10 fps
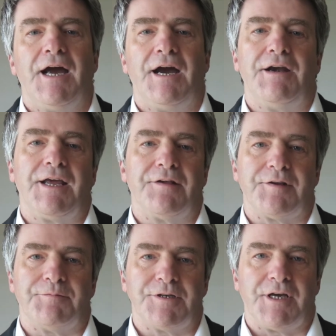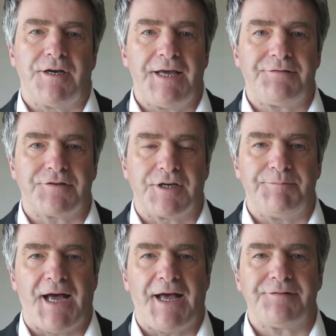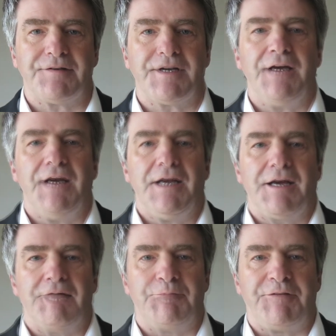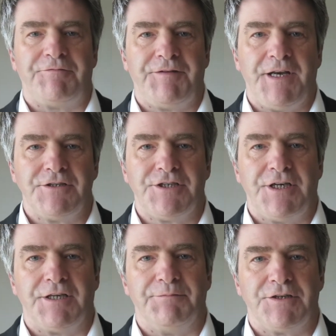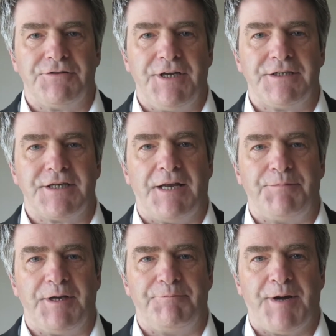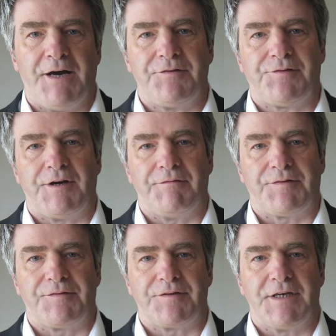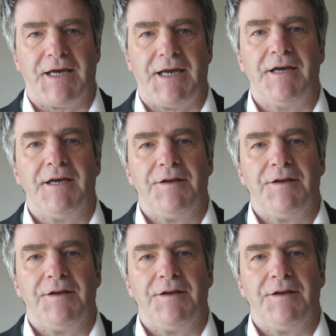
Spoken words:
Aer Lingus are putting on extra capacity. They will be finishing the Madrid and Bilbao services today.